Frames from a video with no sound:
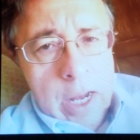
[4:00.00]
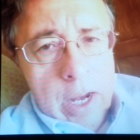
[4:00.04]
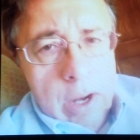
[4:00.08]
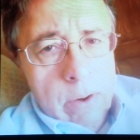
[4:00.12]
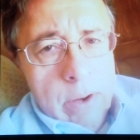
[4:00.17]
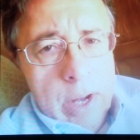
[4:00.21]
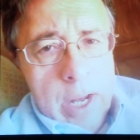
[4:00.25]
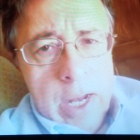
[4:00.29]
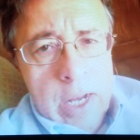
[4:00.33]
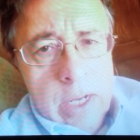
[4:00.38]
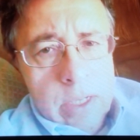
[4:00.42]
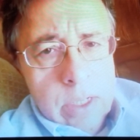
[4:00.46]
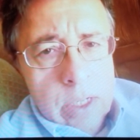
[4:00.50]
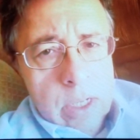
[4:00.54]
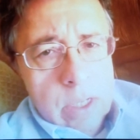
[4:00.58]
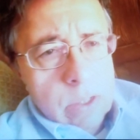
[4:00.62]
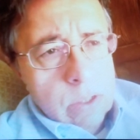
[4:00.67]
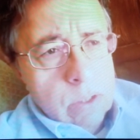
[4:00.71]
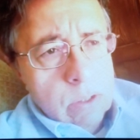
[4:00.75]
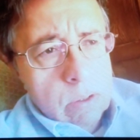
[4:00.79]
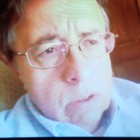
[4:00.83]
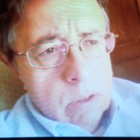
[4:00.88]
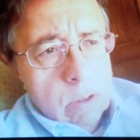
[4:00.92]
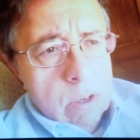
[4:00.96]
Carey, he
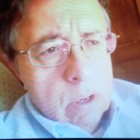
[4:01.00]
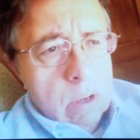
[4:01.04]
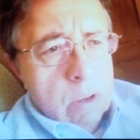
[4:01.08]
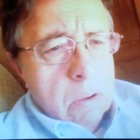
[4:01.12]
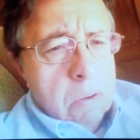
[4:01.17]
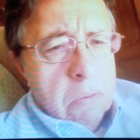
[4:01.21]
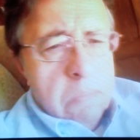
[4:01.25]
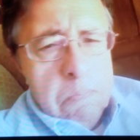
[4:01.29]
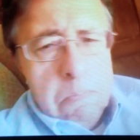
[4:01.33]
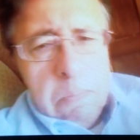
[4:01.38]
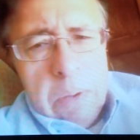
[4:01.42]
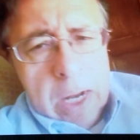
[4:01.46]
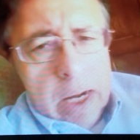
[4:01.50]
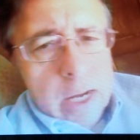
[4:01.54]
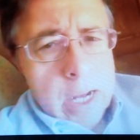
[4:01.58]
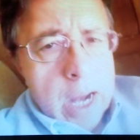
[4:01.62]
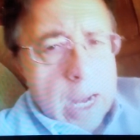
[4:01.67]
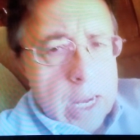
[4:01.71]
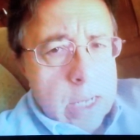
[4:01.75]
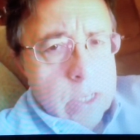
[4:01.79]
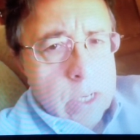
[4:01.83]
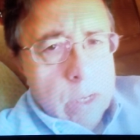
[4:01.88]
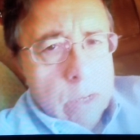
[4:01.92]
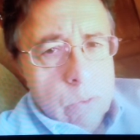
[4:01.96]
says,
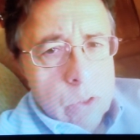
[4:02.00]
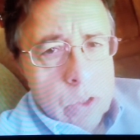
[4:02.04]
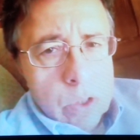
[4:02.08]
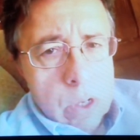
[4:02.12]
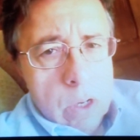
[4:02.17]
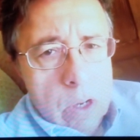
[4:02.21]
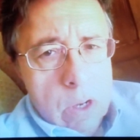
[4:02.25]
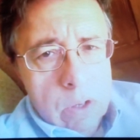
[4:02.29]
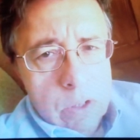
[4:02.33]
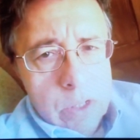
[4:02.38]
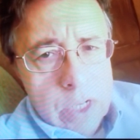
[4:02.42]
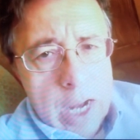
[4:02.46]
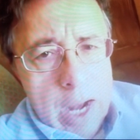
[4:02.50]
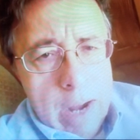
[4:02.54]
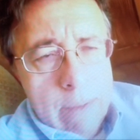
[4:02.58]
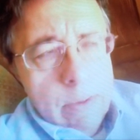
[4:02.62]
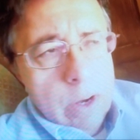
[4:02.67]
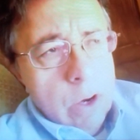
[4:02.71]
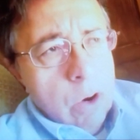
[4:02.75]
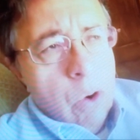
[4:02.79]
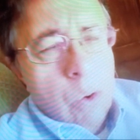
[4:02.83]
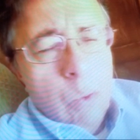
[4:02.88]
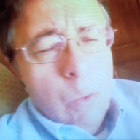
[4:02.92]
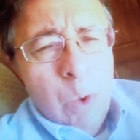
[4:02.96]
Benghazi was a long time
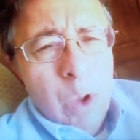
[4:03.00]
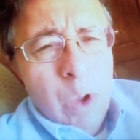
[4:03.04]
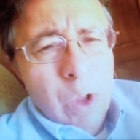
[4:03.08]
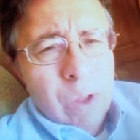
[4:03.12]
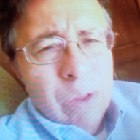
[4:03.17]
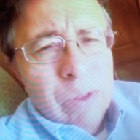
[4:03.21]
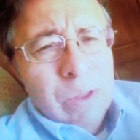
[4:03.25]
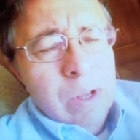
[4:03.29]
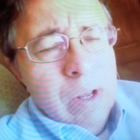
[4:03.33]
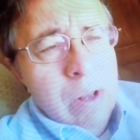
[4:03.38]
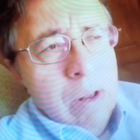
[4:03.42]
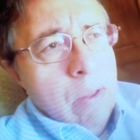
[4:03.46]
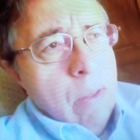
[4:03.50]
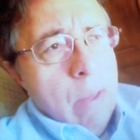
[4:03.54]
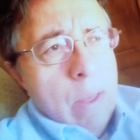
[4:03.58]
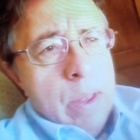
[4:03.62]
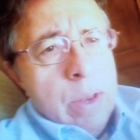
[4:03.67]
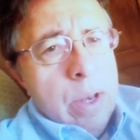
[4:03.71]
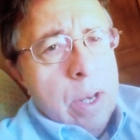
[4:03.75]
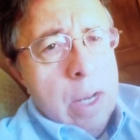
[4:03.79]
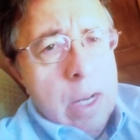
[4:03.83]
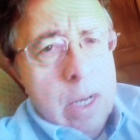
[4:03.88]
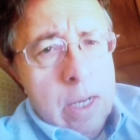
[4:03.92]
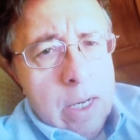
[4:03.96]
ago. Well,
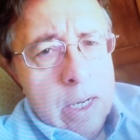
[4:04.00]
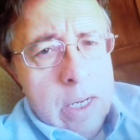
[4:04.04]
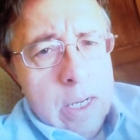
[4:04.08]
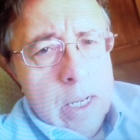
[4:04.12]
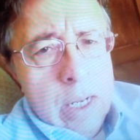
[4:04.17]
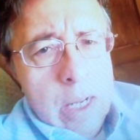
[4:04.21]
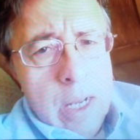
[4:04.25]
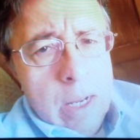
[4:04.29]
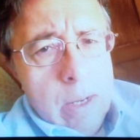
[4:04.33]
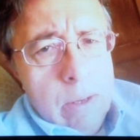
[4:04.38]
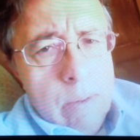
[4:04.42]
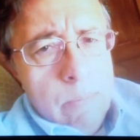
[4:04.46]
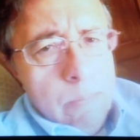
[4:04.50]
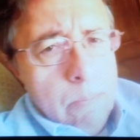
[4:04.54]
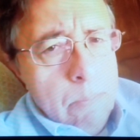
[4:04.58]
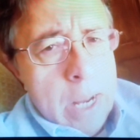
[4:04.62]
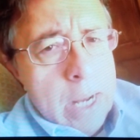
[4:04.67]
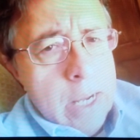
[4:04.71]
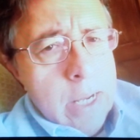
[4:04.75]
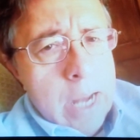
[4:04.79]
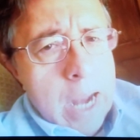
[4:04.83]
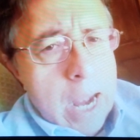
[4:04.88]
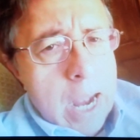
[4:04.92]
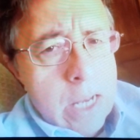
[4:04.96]
and
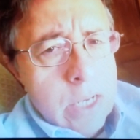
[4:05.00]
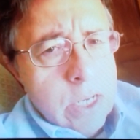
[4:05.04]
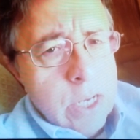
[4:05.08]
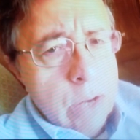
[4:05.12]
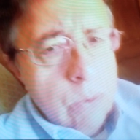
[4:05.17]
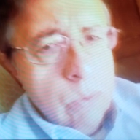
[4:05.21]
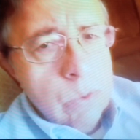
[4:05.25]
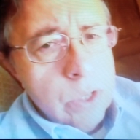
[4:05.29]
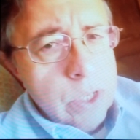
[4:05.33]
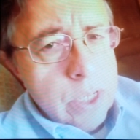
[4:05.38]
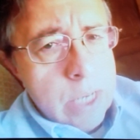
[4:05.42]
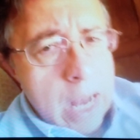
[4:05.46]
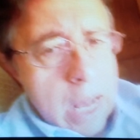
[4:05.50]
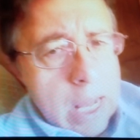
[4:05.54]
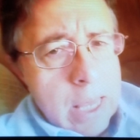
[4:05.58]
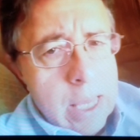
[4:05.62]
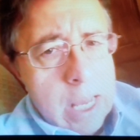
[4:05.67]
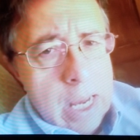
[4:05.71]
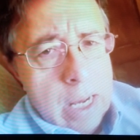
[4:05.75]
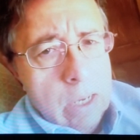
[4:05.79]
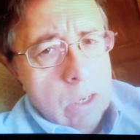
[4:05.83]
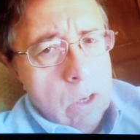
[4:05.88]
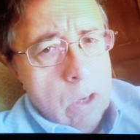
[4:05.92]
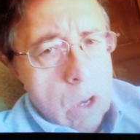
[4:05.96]
Benghazi was not
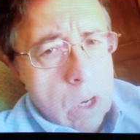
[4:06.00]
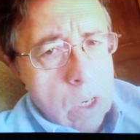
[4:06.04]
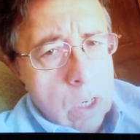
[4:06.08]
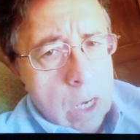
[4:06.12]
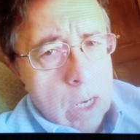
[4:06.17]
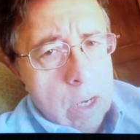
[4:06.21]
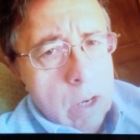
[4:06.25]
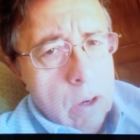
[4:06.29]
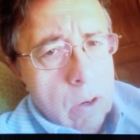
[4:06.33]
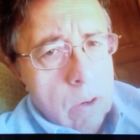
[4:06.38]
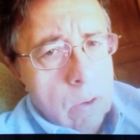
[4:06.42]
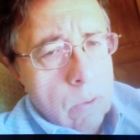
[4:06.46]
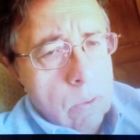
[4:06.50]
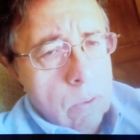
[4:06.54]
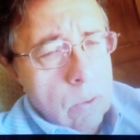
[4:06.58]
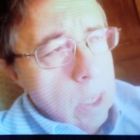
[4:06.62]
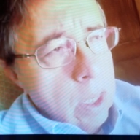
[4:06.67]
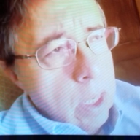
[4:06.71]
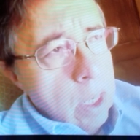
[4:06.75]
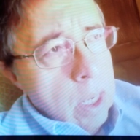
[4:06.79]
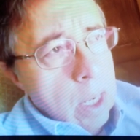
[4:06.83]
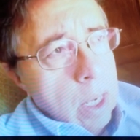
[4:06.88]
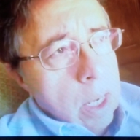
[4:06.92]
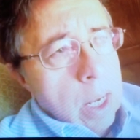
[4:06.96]
that long ago.
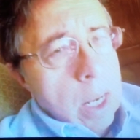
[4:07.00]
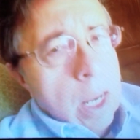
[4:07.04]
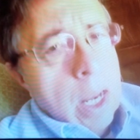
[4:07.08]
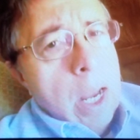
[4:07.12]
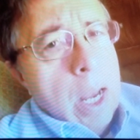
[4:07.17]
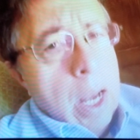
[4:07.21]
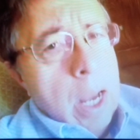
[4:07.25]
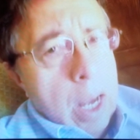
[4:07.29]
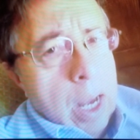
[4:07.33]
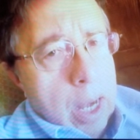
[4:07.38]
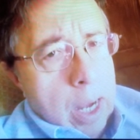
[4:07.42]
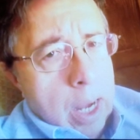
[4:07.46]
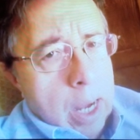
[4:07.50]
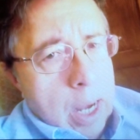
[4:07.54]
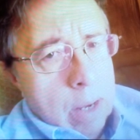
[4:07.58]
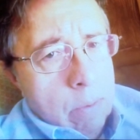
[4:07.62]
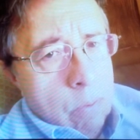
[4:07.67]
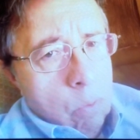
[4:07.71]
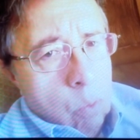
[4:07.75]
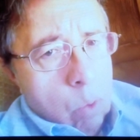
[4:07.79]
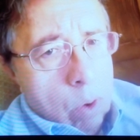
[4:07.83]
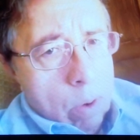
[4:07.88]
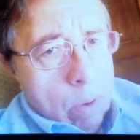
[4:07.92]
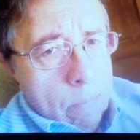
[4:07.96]

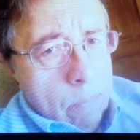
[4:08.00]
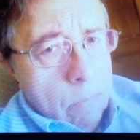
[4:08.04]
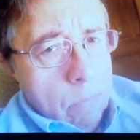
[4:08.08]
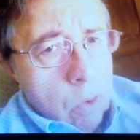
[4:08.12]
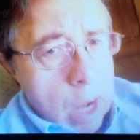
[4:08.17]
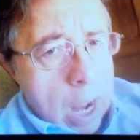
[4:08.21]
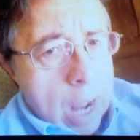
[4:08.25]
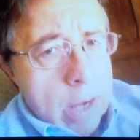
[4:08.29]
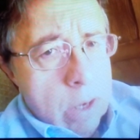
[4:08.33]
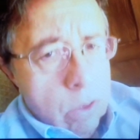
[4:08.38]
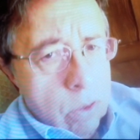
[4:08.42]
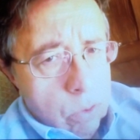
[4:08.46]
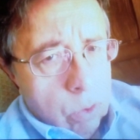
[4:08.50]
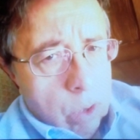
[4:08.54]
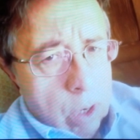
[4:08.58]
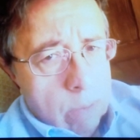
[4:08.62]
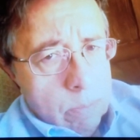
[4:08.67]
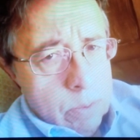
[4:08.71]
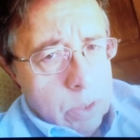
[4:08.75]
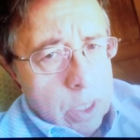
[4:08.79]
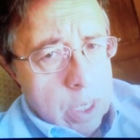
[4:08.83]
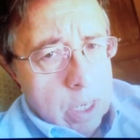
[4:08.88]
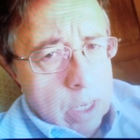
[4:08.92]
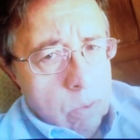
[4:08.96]
And what Donald
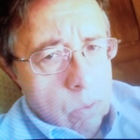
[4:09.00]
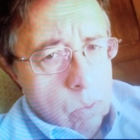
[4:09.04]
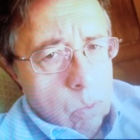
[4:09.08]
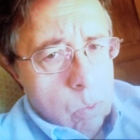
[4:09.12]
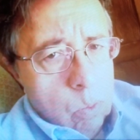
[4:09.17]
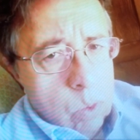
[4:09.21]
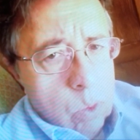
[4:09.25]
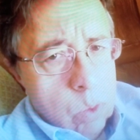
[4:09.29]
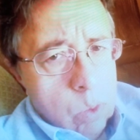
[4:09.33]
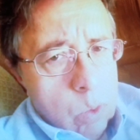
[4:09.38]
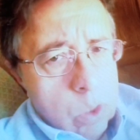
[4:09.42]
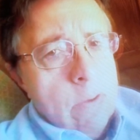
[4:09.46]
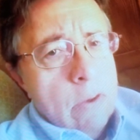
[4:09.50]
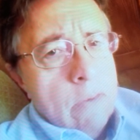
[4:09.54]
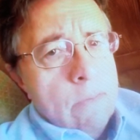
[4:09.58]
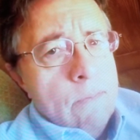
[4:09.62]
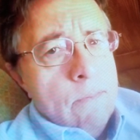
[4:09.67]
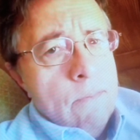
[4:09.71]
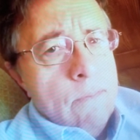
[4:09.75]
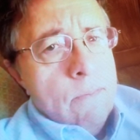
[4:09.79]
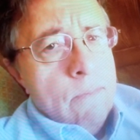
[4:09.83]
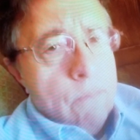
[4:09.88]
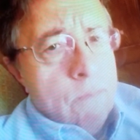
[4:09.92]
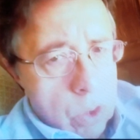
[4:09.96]
Trump said was
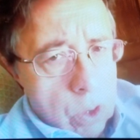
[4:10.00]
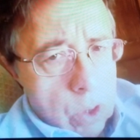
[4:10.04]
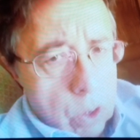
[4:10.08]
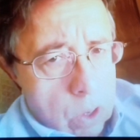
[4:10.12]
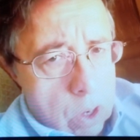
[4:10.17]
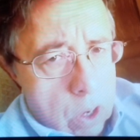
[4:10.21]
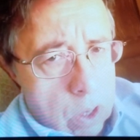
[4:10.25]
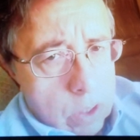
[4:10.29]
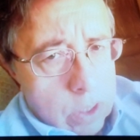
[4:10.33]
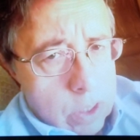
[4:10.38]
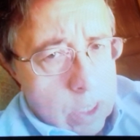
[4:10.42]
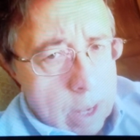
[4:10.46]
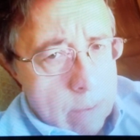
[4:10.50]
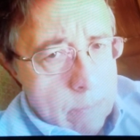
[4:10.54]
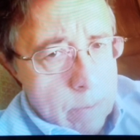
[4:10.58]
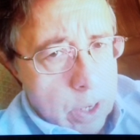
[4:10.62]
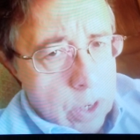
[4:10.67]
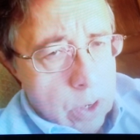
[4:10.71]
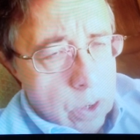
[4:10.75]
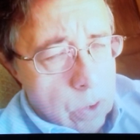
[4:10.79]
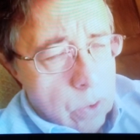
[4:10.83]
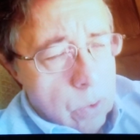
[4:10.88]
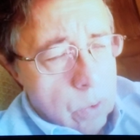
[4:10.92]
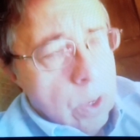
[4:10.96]
even further long time
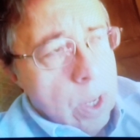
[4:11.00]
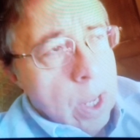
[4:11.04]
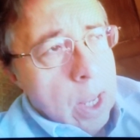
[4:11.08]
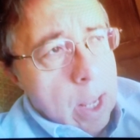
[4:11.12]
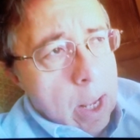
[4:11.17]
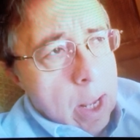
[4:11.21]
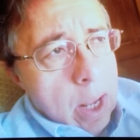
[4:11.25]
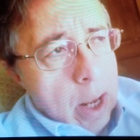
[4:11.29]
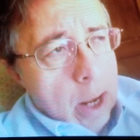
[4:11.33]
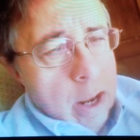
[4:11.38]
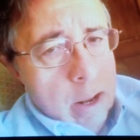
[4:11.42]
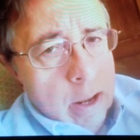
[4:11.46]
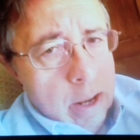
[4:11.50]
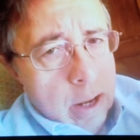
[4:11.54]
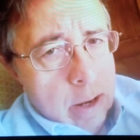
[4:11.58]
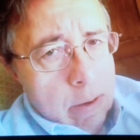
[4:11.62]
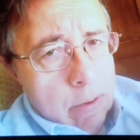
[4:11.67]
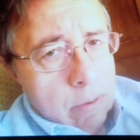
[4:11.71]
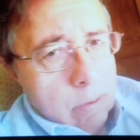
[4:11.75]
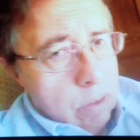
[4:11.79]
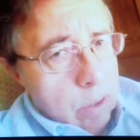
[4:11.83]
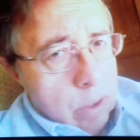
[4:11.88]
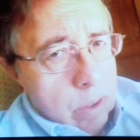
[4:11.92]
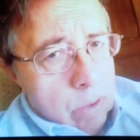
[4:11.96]
ago.
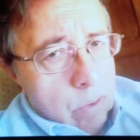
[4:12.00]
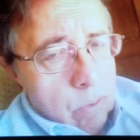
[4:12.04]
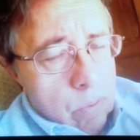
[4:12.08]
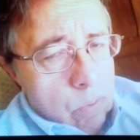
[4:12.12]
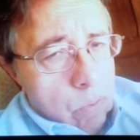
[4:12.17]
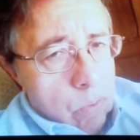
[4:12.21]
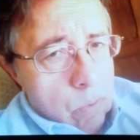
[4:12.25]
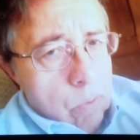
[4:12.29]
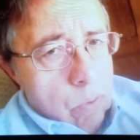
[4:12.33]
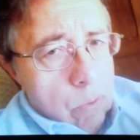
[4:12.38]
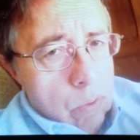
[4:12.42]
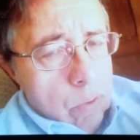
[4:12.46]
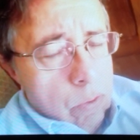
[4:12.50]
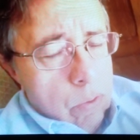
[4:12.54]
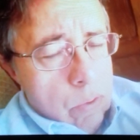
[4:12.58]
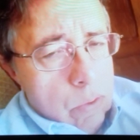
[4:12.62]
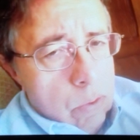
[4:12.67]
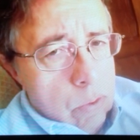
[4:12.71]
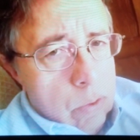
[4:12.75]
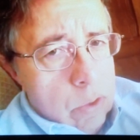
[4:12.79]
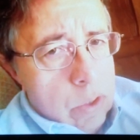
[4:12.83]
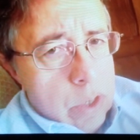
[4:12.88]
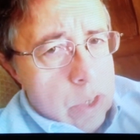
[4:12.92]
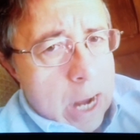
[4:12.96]
And
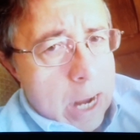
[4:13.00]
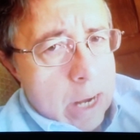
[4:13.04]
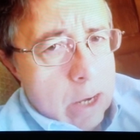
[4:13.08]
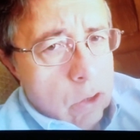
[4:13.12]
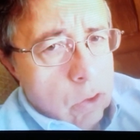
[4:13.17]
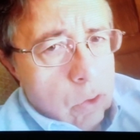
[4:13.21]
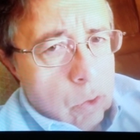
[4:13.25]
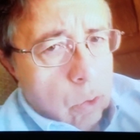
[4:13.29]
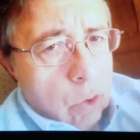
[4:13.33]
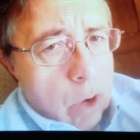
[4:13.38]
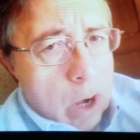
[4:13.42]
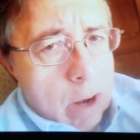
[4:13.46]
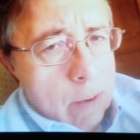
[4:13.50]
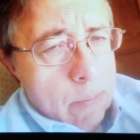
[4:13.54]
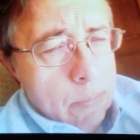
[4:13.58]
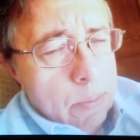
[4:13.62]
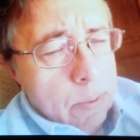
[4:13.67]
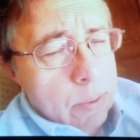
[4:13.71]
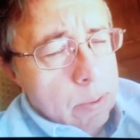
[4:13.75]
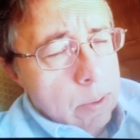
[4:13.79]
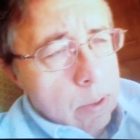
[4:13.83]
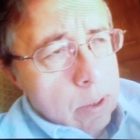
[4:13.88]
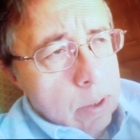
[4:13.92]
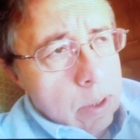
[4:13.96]
Donald Trump